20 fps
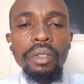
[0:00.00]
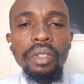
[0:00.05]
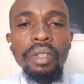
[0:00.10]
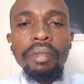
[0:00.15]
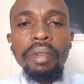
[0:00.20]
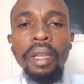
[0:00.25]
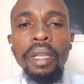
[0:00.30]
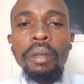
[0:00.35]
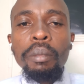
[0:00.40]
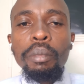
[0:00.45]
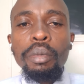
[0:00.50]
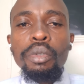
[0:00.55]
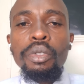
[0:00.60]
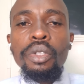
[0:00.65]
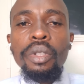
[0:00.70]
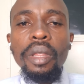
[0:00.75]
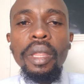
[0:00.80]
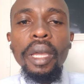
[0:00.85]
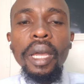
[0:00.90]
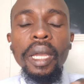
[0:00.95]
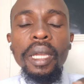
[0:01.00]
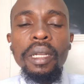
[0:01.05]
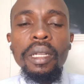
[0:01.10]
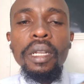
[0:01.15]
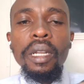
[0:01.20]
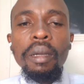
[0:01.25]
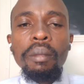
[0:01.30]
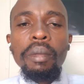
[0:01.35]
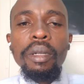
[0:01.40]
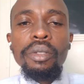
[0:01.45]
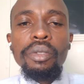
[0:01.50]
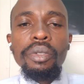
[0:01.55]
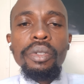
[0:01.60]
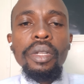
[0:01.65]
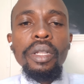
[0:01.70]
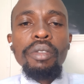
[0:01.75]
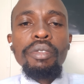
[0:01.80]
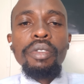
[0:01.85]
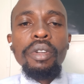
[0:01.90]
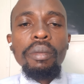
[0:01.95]
If I input the ID number
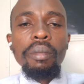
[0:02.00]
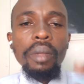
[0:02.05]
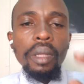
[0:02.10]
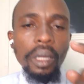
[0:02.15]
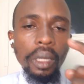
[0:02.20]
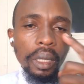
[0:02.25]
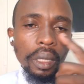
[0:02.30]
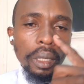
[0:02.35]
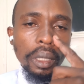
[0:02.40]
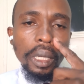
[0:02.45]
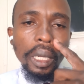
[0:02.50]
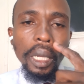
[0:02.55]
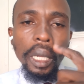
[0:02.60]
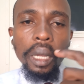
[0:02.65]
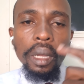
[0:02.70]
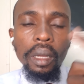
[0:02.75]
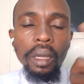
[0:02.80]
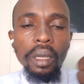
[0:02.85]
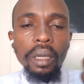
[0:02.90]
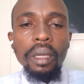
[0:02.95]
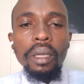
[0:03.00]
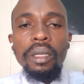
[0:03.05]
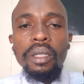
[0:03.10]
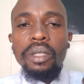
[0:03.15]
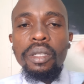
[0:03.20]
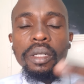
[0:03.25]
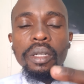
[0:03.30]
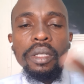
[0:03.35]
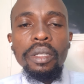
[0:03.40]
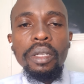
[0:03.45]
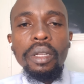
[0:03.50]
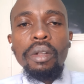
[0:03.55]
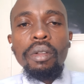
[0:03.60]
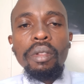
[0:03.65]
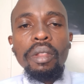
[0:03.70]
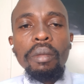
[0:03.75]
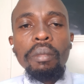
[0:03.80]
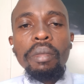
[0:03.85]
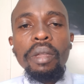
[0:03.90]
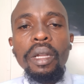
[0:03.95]
today from the eCitizen or
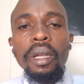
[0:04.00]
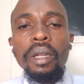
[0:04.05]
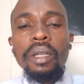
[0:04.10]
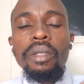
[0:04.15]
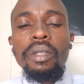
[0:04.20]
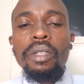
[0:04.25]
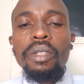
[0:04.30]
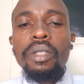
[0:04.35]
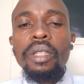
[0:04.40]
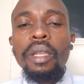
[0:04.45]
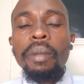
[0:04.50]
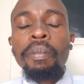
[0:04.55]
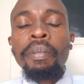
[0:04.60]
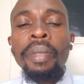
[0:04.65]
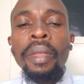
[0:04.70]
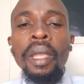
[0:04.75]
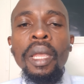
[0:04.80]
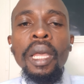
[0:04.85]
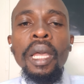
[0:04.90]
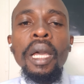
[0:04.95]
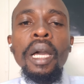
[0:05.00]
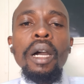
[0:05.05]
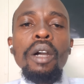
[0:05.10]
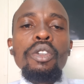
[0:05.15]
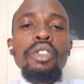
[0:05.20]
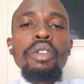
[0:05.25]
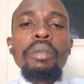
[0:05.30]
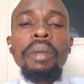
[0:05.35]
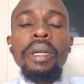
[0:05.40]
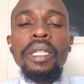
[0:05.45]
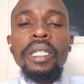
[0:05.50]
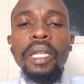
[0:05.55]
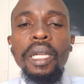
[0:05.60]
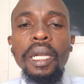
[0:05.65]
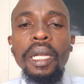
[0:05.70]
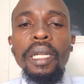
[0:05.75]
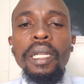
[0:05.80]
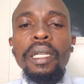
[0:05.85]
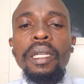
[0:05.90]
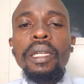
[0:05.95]
the BRS system,
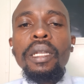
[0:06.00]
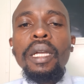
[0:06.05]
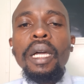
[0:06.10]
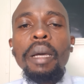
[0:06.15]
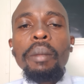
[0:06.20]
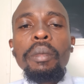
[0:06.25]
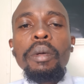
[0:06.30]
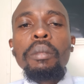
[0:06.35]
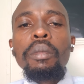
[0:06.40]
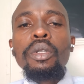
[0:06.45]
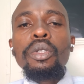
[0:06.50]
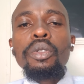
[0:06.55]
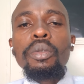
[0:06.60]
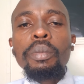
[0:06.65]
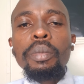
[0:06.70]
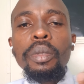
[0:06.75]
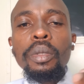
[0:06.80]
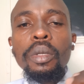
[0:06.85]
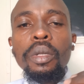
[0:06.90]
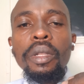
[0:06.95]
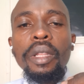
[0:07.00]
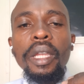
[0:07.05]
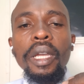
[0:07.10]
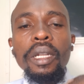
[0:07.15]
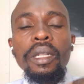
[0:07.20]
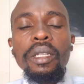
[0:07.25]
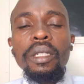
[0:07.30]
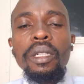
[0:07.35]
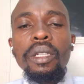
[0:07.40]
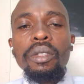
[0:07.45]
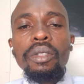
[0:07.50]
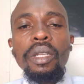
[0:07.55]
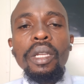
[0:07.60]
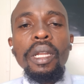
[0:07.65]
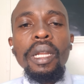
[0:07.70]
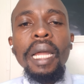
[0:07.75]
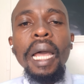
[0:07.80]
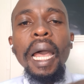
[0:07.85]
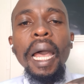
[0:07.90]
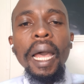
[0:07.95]
automatically I'm able to pull their details
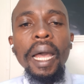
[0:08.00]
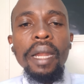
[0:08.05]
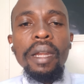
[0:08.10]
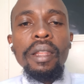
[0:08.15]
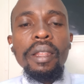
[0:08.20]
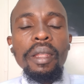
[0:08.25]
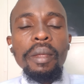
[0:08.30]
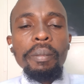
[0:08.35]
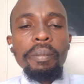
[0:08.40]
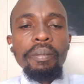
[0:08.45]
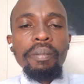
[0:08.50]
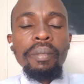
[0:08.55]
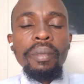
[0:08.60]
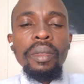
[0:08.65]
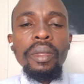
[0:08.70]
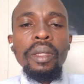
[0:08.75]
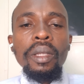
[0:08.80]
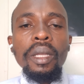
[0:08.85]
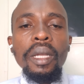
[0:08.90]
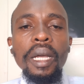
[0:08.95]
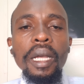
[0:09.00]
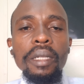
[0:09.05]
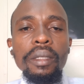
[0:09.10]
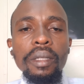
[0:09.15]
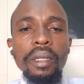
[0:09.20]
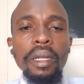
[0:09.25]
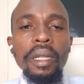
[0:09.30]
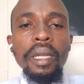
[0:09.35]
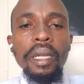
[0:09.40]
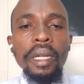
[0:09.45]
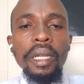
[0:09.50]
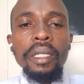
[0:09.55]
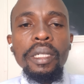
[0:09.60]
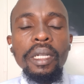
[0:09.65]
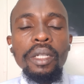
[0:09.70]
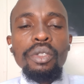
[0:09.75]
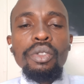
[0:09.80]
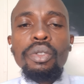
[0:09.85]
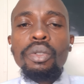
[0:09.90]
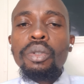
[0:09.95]
and add them as the
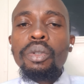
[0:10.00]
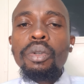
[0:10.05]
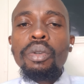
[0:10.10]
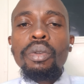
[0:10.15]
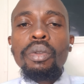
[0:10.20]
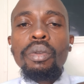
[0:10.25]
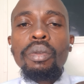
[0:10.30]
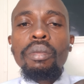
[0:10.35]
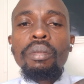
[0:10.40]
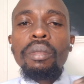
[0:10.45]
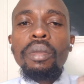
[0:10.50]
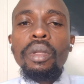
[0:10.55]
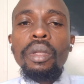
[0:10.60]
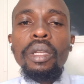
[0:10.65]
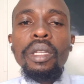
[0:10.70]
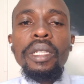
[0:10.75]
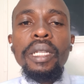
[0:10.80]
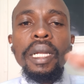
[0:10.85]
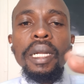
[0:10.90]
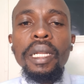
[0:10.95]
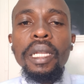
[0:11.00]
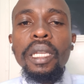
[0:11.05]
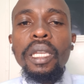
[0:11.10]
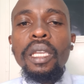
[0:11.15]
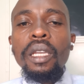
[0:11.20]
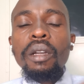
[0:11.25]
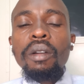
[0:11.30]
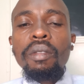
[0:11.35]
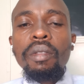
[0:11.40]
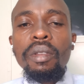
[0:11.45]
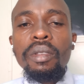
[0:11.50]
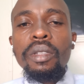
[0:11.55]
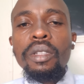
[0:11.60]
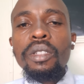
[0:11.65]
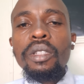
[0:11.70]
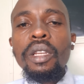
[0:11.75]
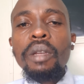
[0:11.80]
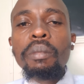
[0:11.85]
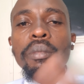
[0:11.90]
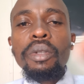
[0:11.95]
director. So interlinking of the
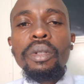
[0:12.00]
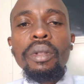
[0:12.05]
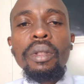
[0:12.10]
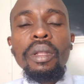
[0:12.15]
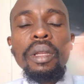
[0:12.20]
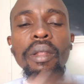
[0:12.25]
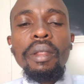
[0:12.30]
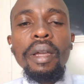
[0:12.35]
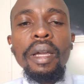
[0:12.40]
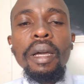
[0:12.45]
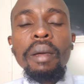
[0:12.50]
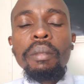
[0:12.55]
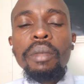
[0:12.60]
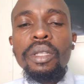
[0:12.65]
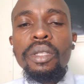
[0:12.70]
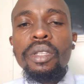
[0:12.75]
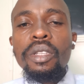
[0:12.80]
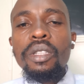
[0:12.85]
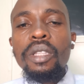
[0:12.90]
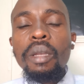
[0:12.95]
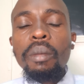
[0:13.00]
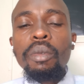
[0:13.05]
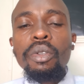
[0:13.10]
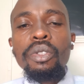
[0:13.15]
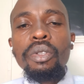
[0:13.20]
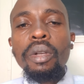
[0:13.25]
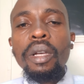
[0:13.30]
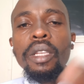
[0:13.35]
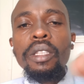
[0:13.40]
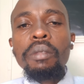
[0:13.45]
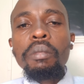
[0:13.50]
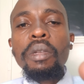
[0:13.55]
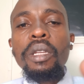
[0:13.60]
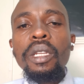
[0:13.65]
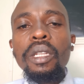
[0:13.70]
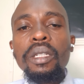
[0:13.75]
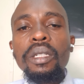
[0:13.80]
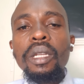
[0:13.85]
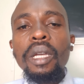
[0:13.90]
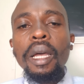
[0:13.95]
system, the government system also has made
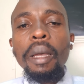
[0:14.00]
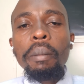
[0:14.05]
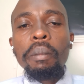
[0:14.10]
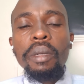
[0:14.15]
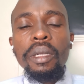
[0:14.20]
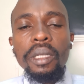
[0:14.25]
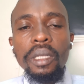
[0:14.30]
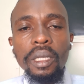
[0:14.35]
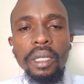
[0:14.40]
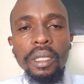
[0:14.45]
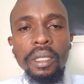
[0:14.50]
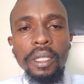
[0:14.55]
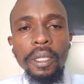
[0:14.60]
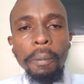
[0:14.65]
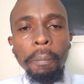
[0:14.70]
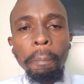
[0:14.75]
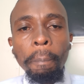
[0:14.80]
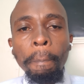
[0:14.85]
it a bit easy.